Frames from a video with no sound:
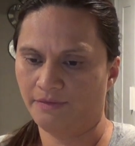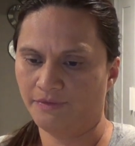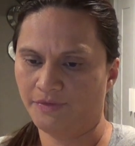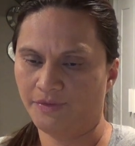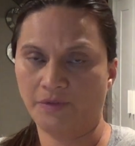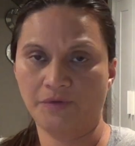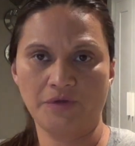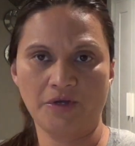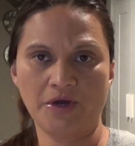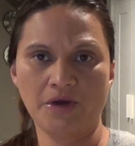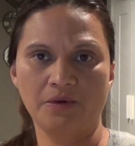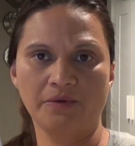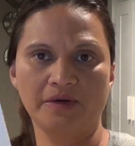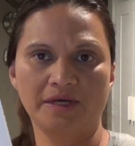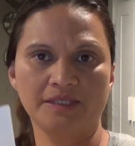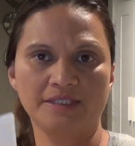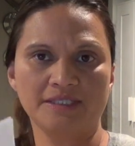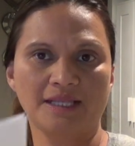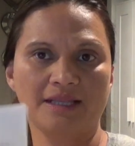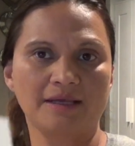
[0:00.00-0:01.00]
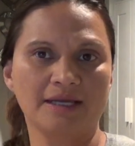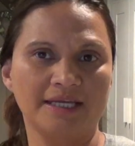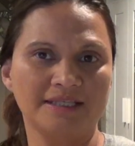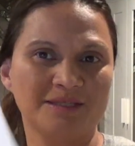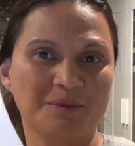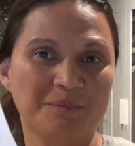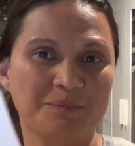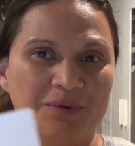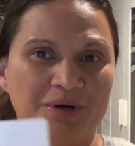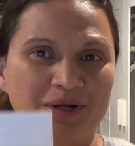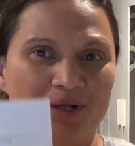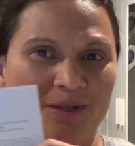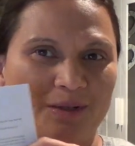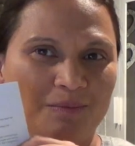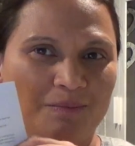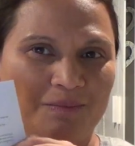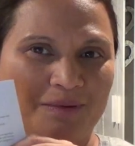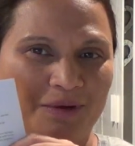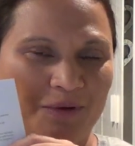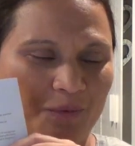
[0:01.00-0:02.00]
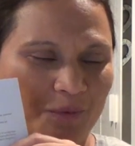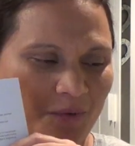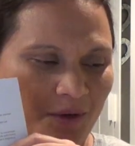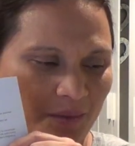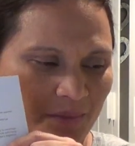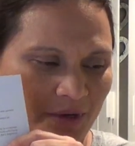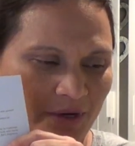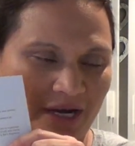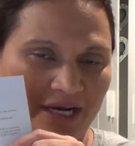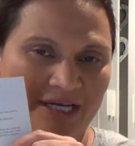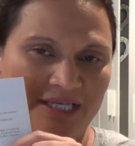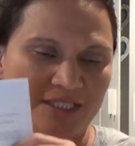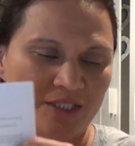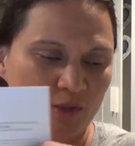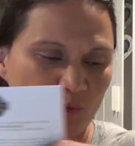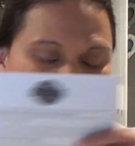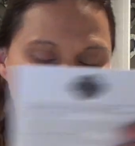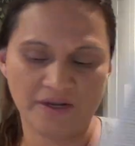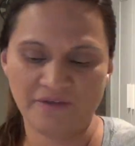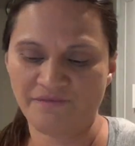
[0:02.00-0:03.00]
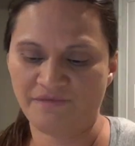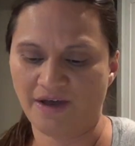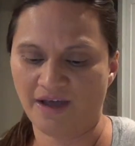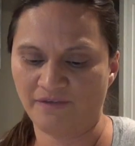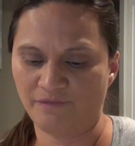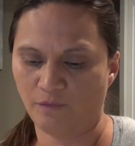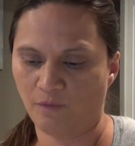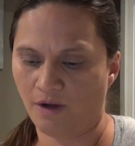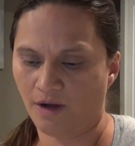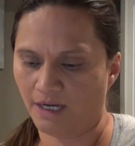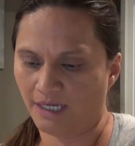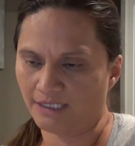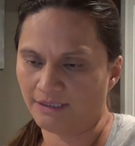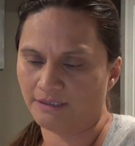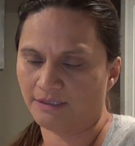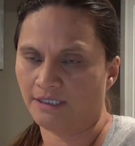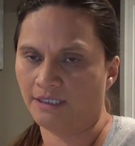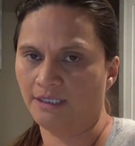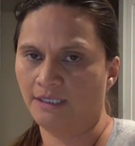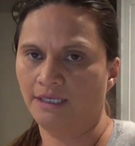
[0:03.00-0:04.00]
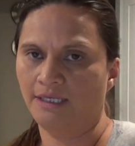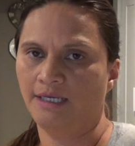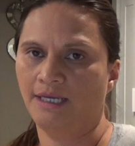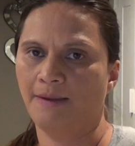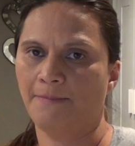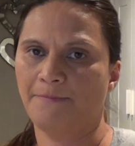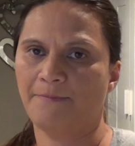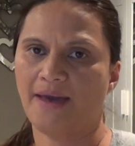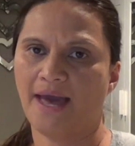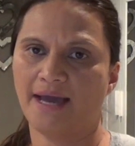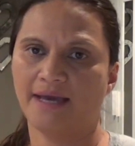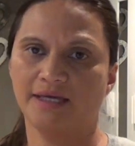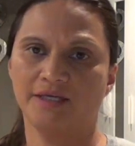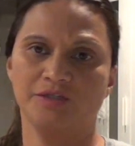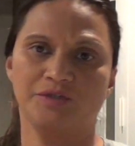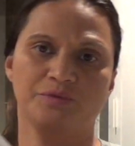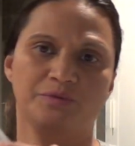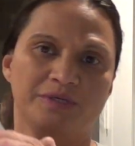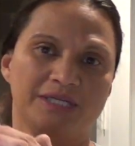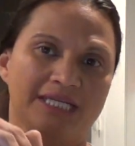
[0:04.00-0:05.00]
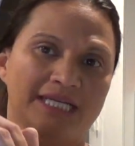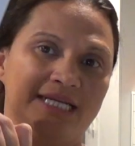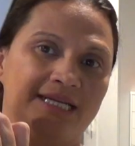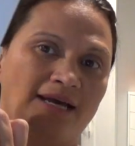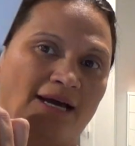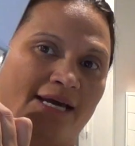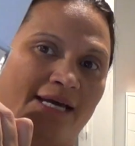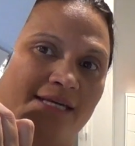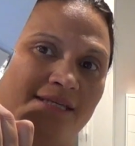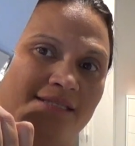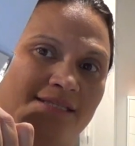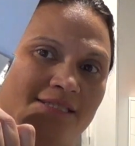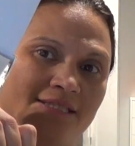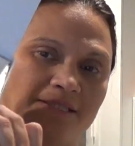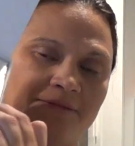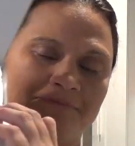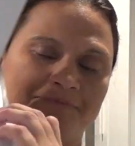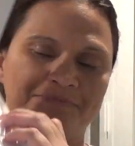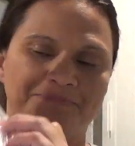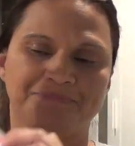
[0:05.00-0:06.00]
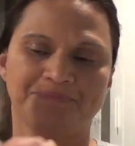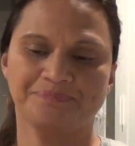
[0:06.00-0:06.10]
So no, it's a bulb warmer, and it's 25 watt. Package really nice.